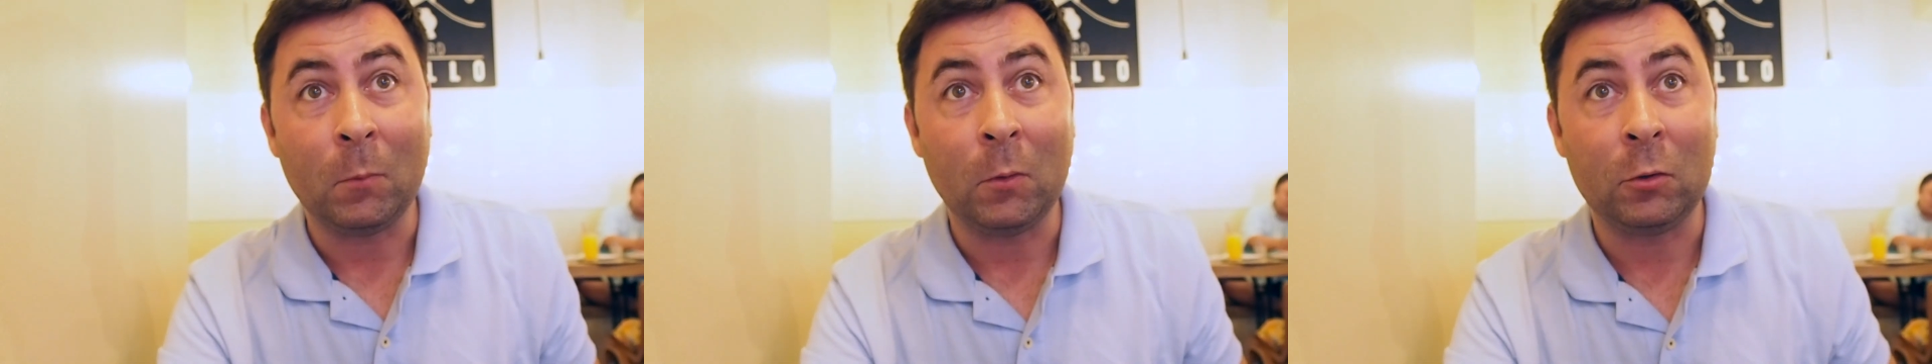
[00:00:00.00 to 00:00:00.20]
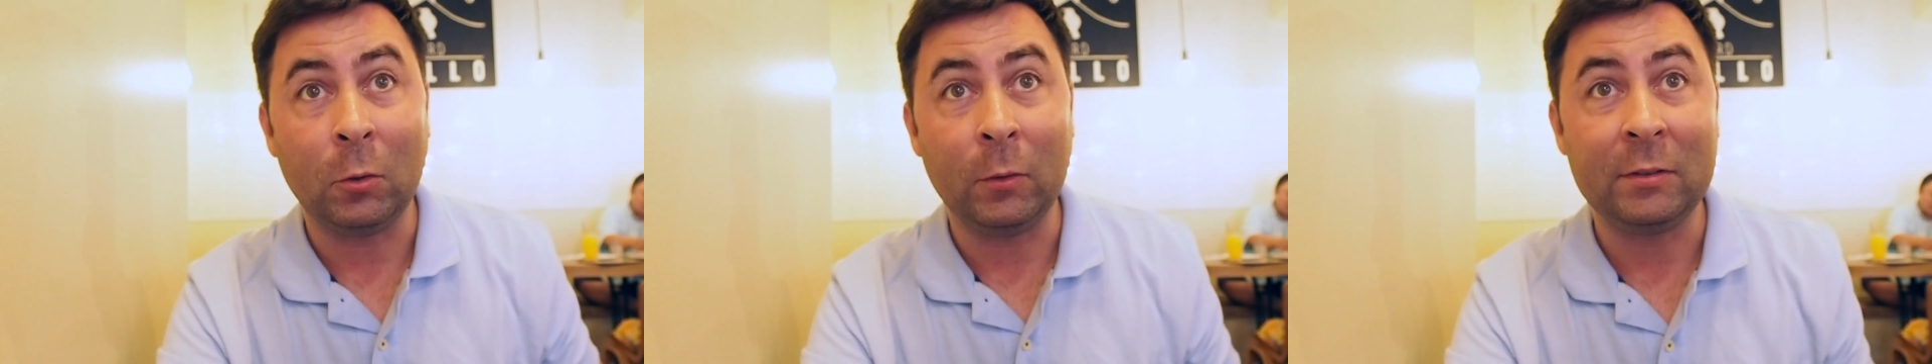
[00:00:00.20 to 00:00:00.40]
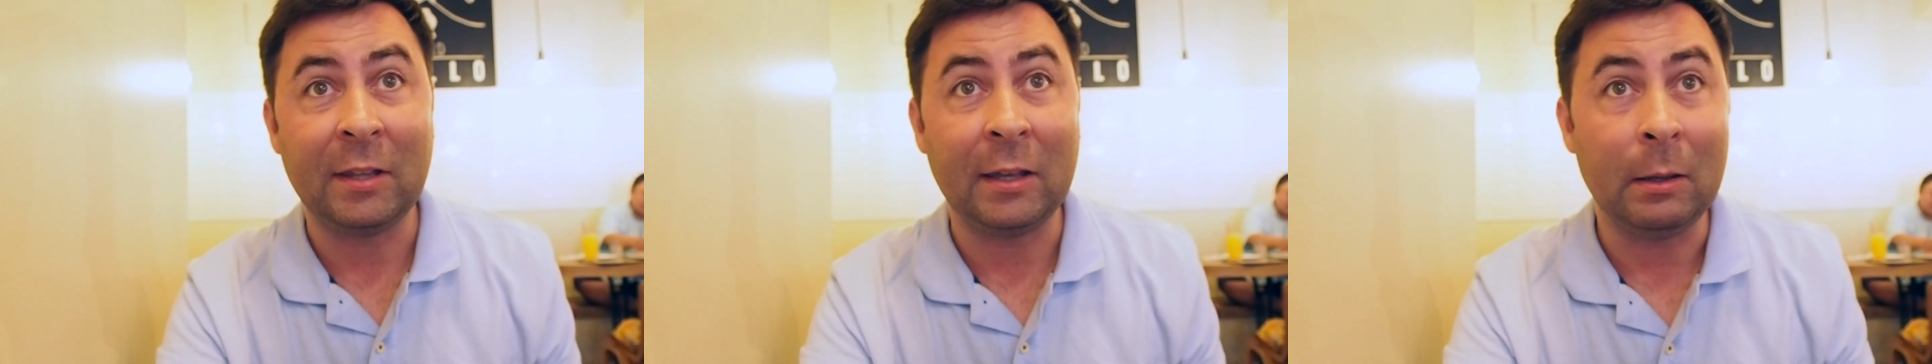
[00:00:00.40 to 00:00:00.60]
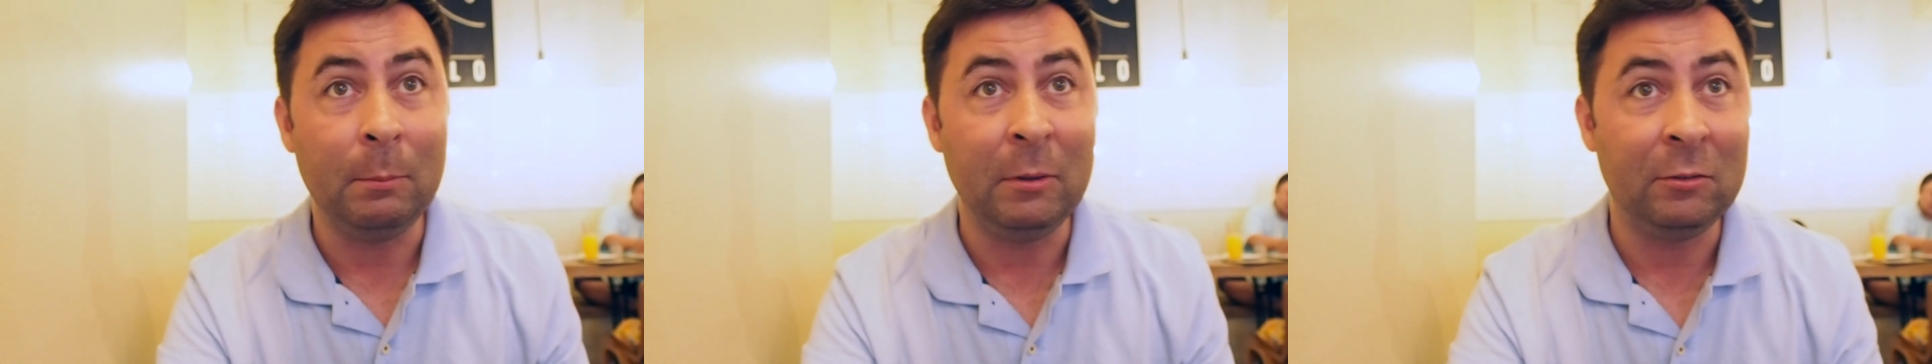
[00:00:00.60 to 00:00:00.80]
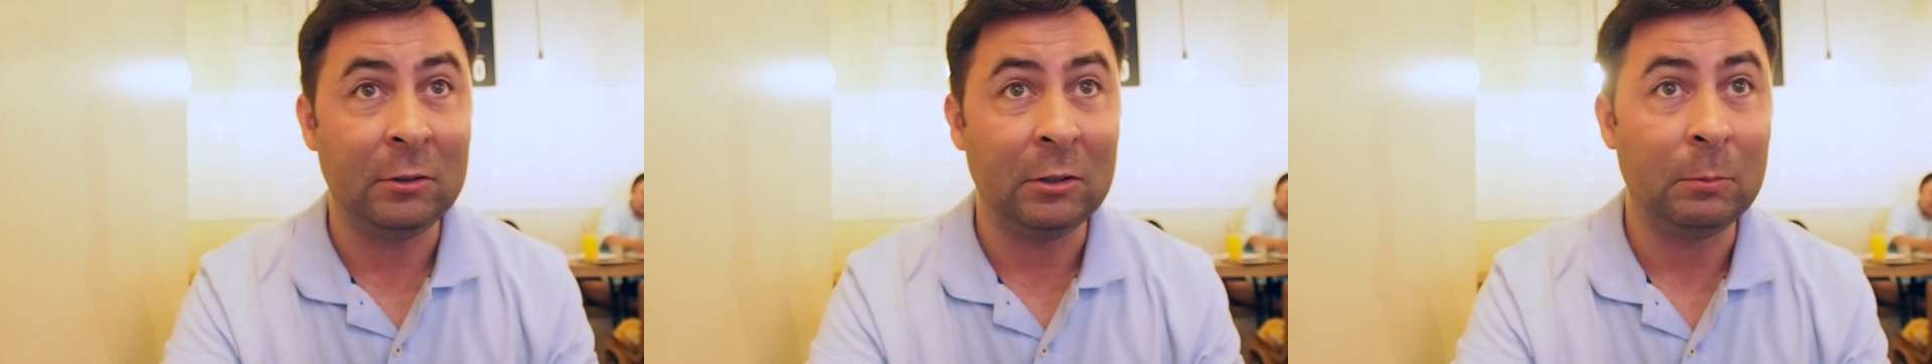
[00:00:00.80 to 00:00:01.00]
So it's taken
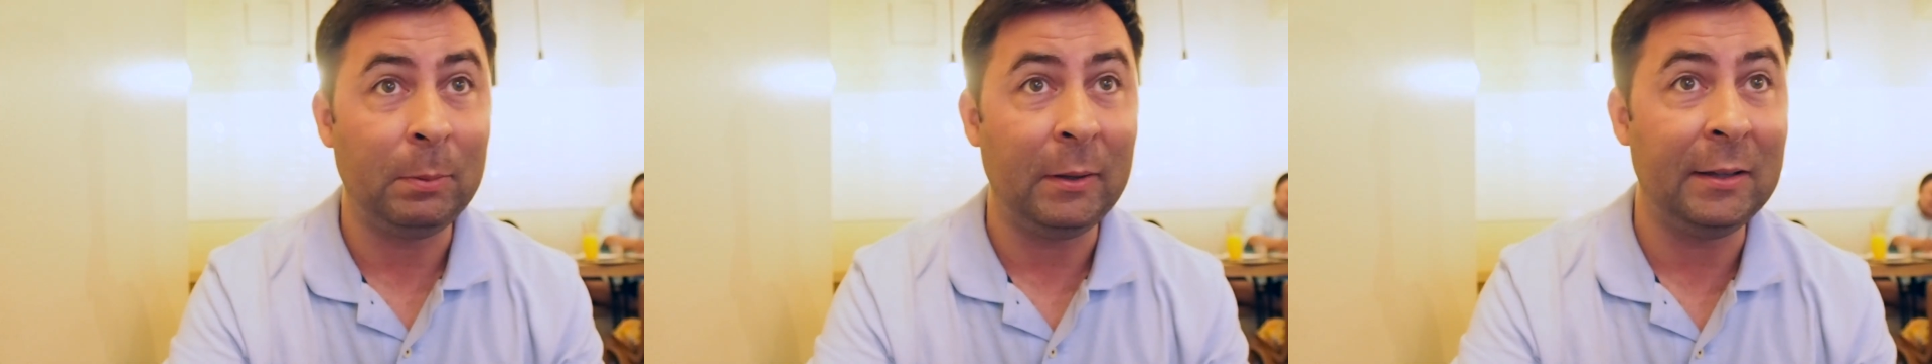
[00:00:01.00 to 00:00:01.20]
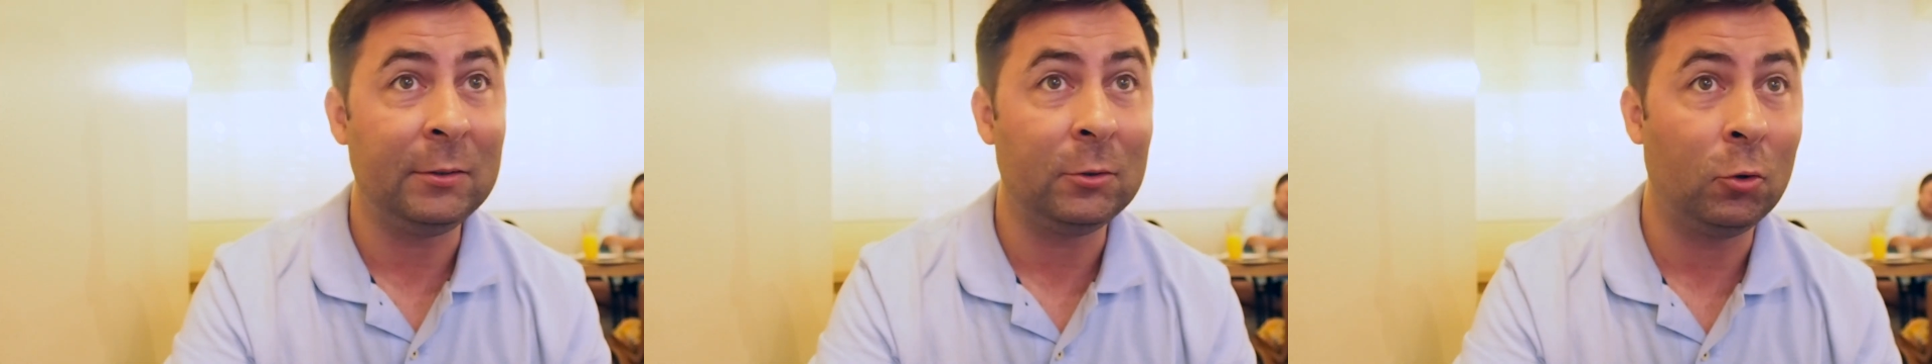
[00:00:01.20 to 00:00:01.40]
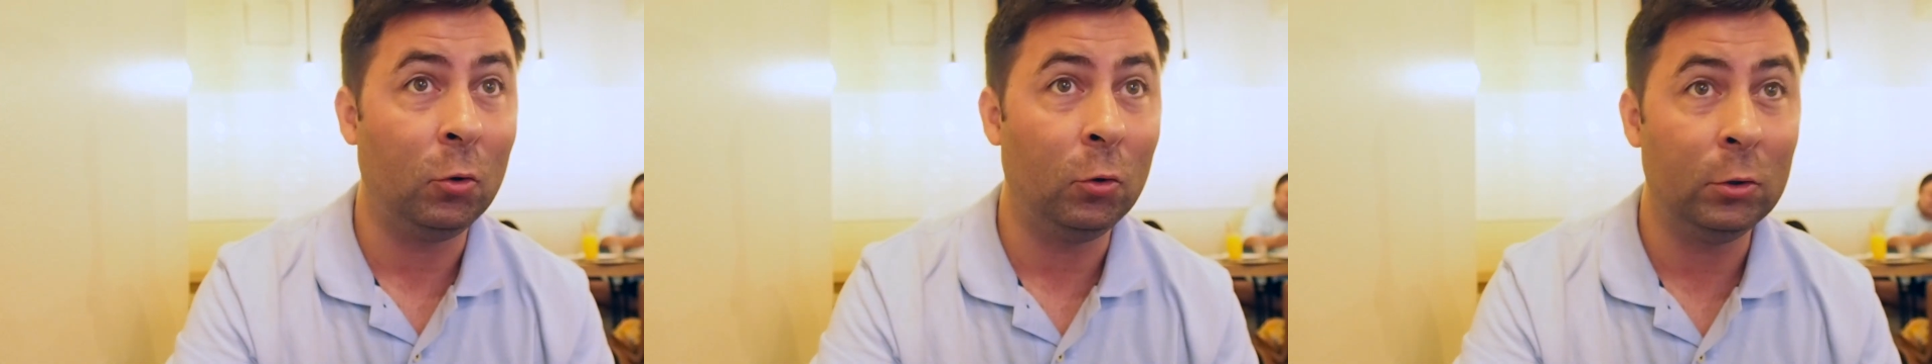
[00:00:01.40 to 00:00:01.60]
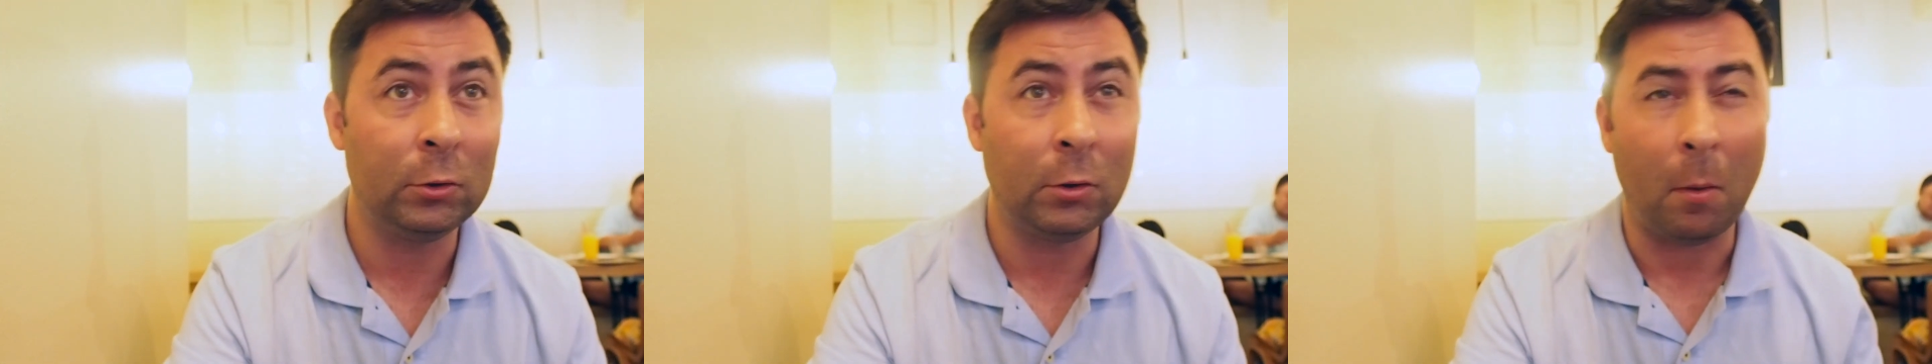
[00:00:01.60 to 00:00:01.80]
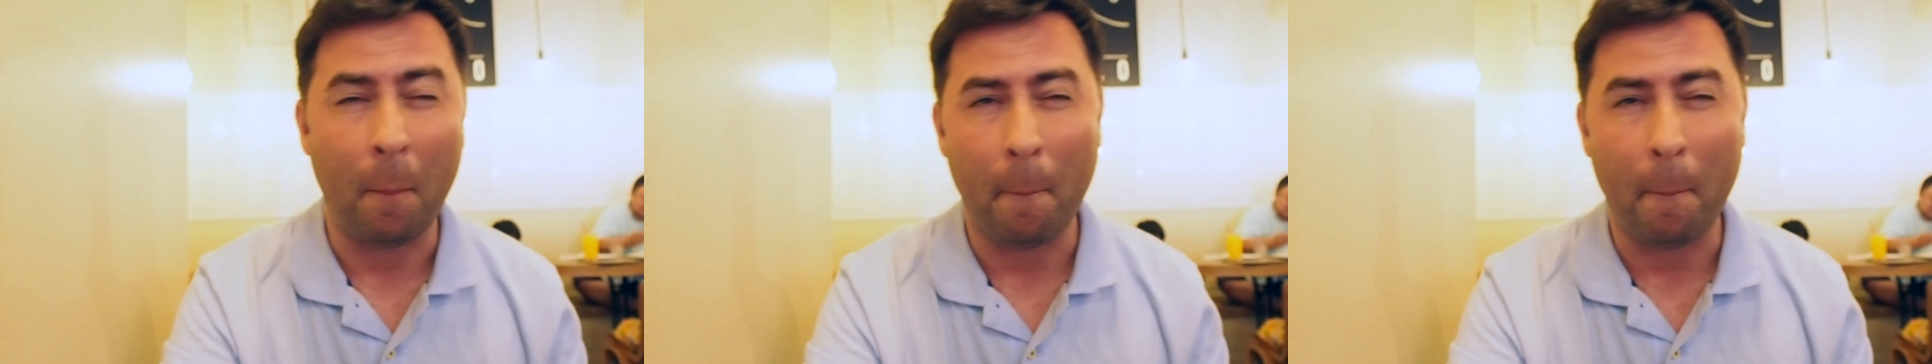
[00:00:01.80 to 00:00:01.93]
me to this place called